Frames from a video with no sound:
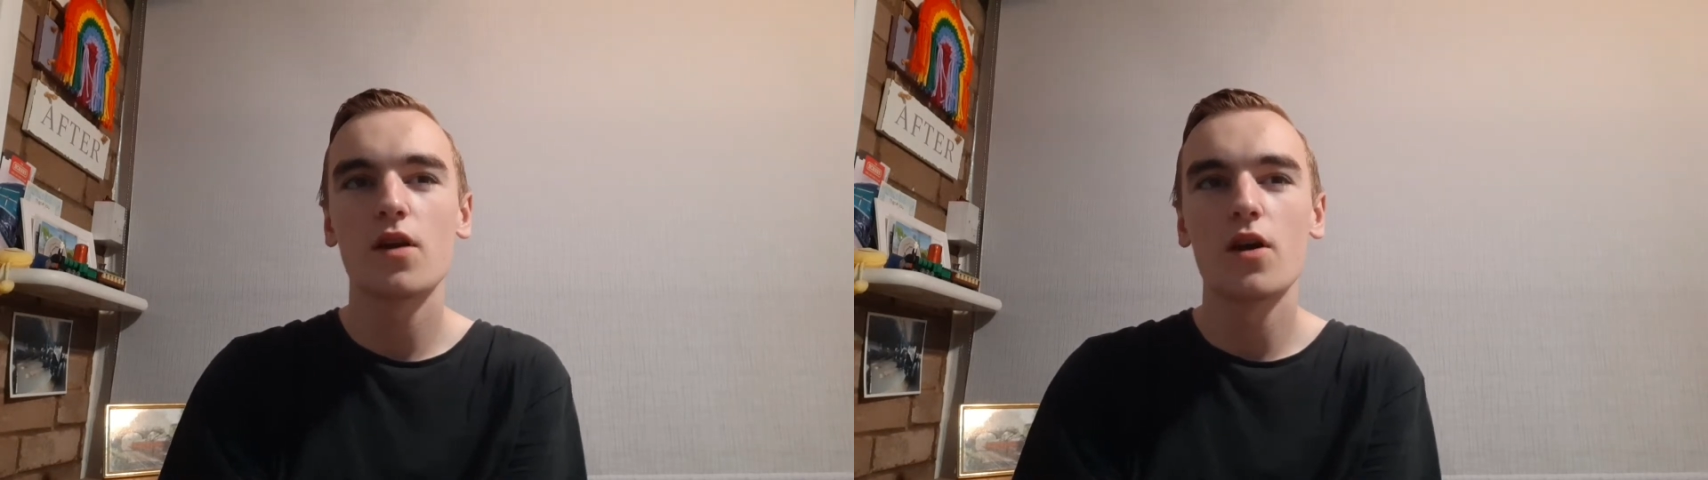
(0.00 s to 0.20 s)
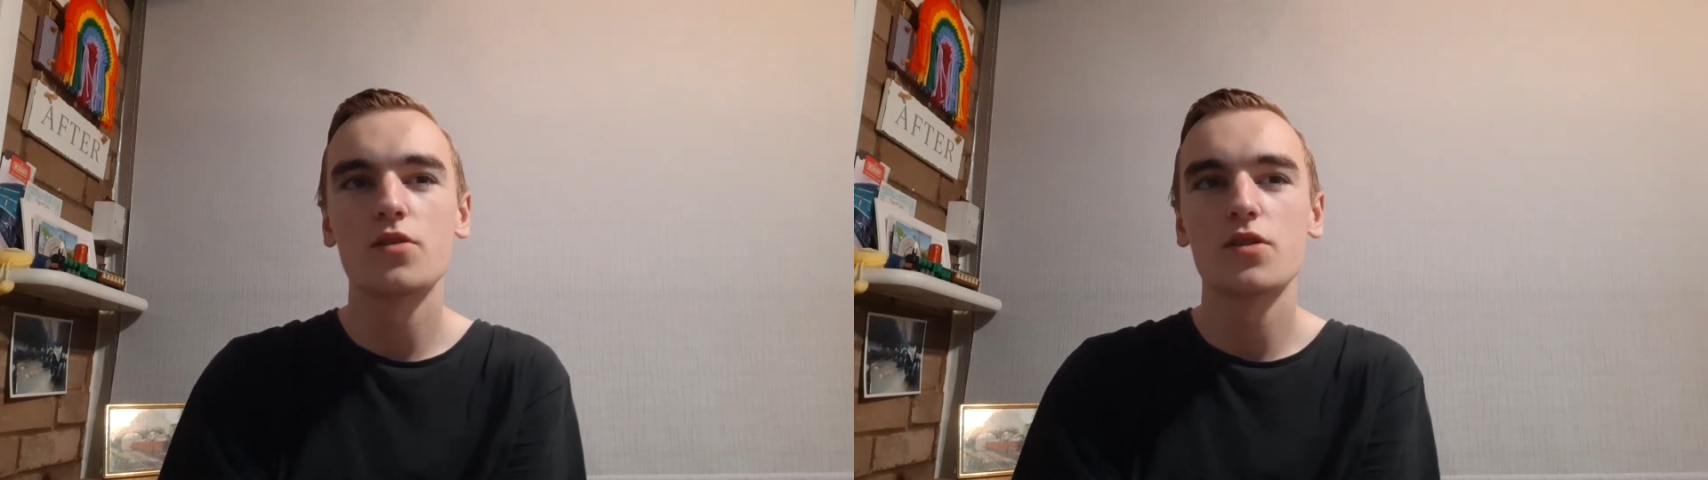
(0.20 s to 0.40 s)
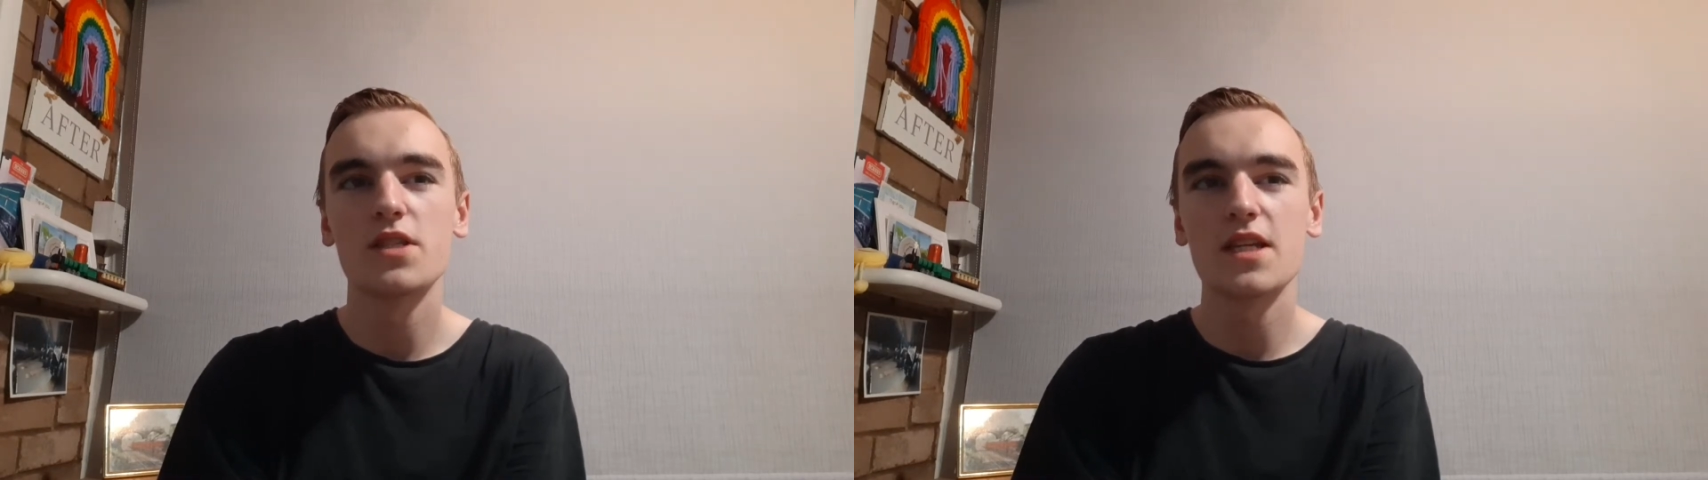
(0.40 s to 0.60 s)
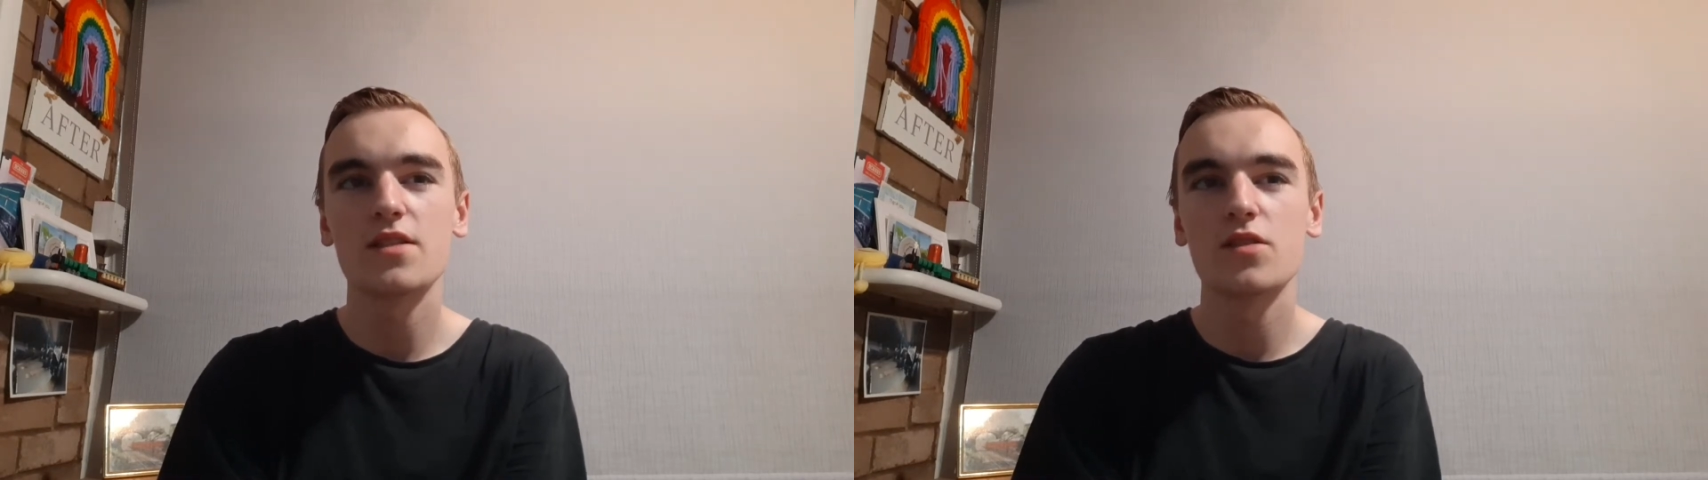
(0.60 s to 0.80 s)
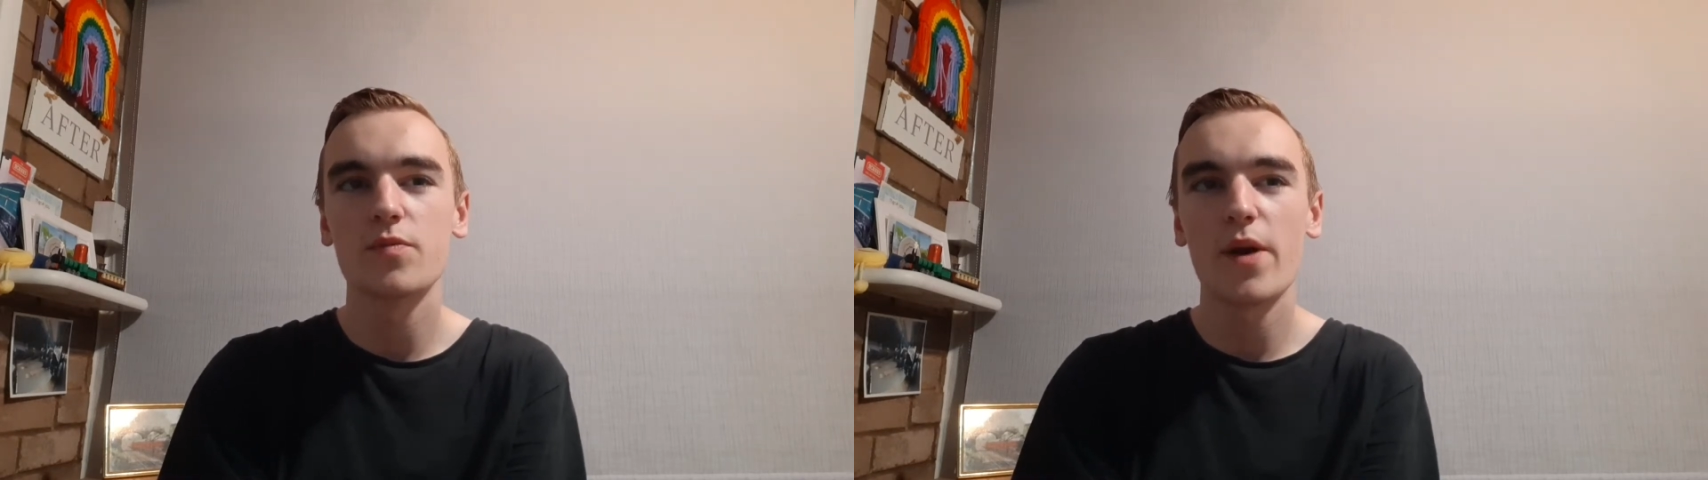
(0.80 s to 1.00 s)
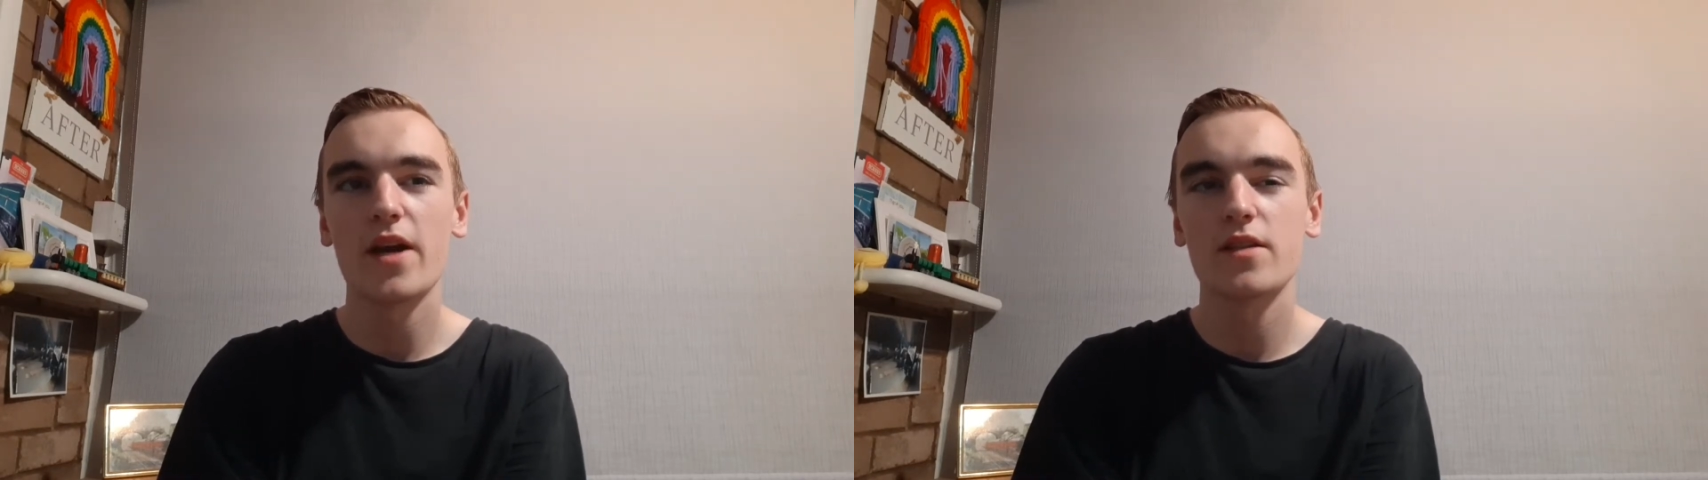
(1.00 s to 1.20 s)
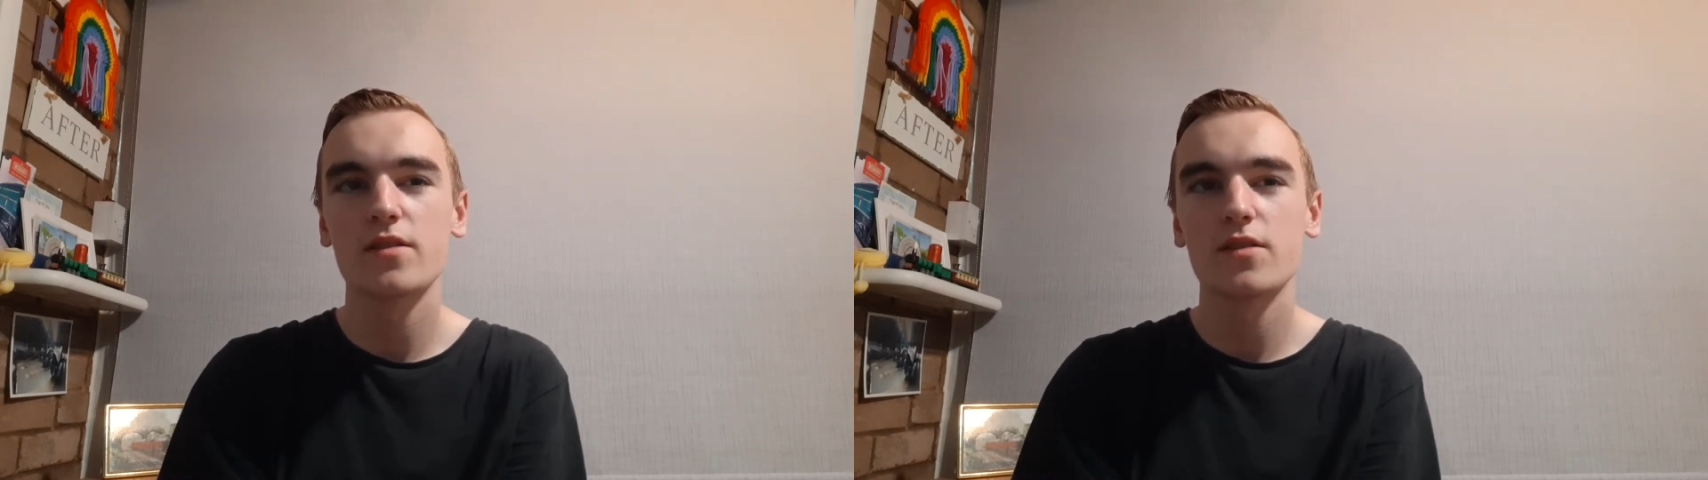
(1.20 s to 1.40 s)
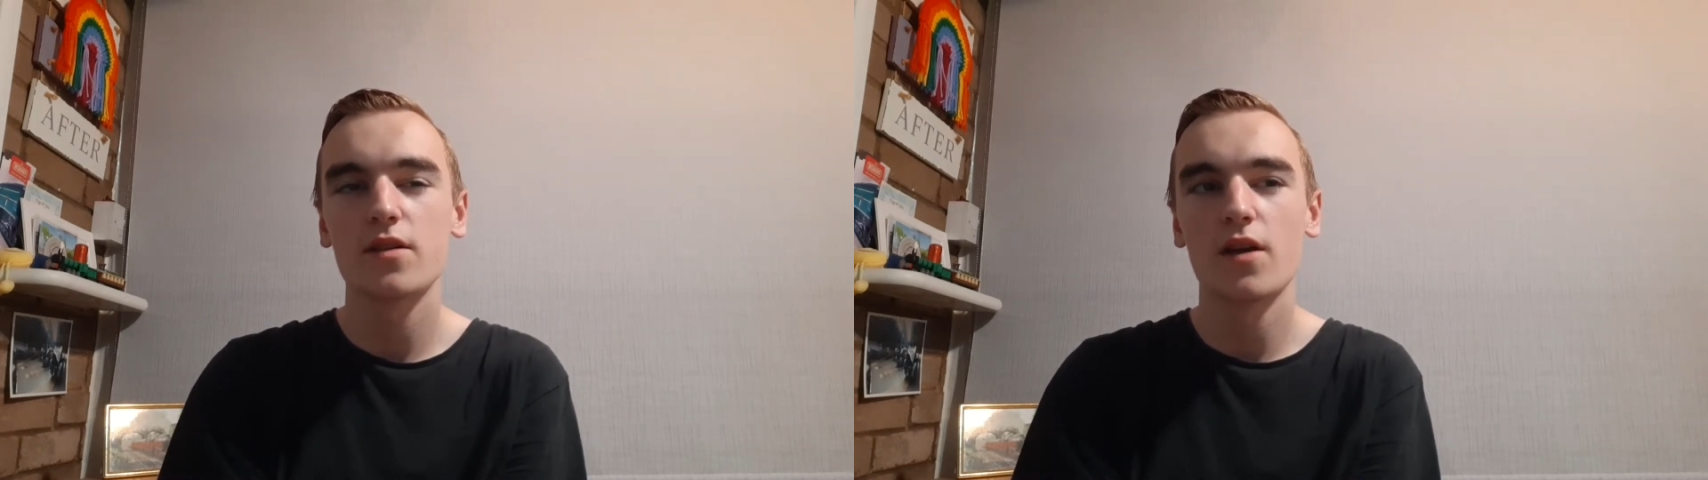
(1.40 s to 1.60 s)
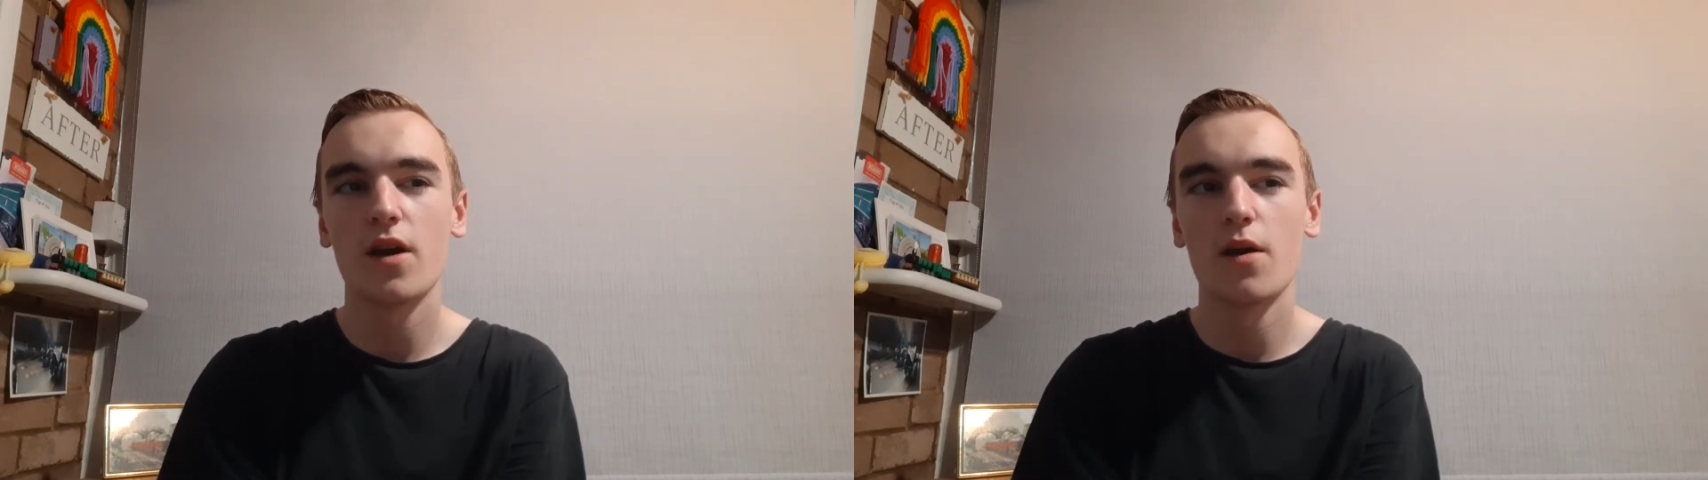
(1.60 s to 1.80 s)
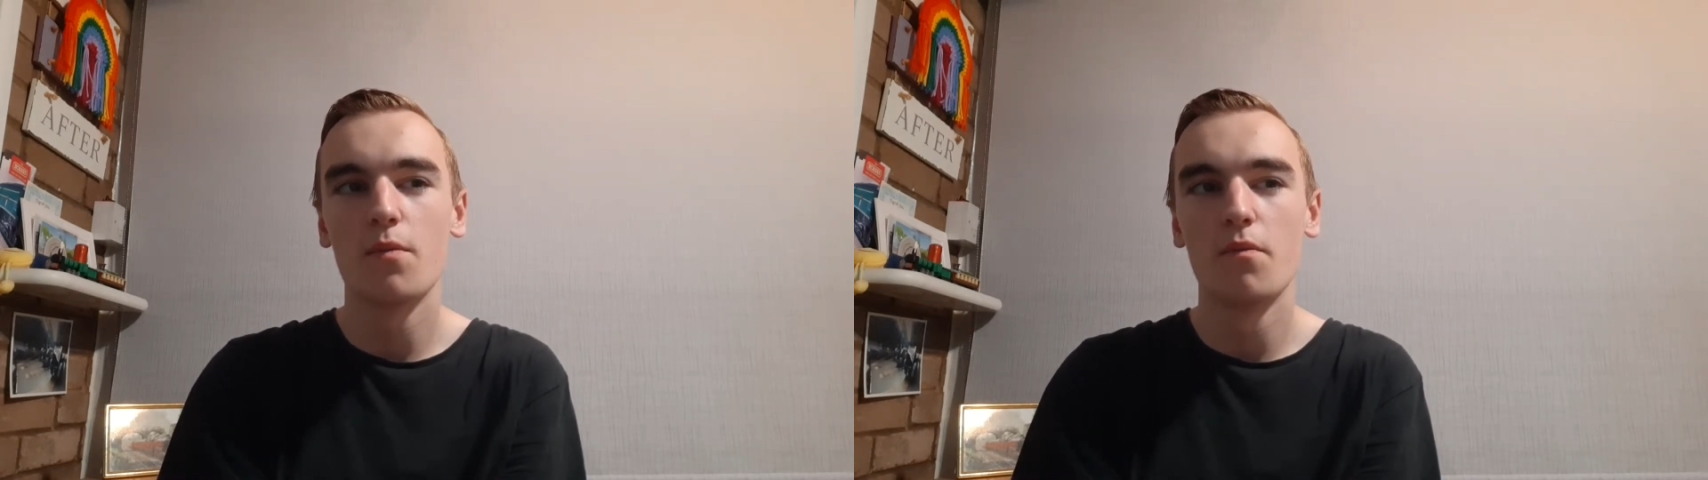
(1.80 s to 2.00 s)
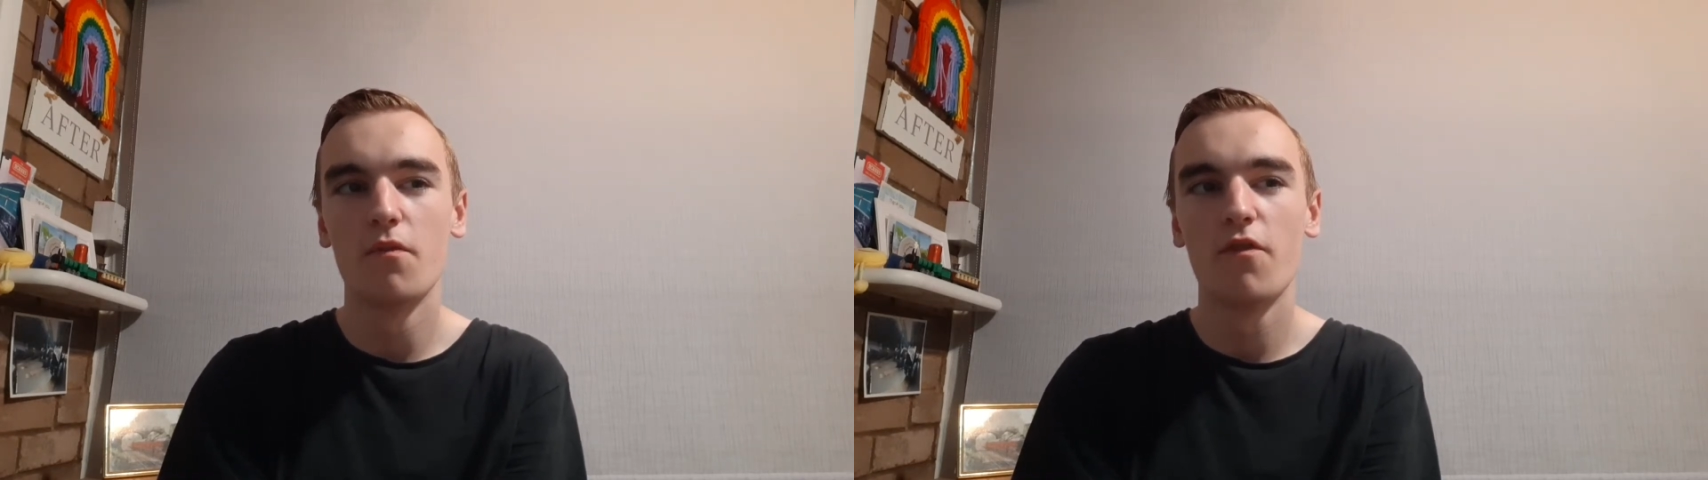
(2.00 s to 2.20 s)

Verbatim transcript: at a decent spec um,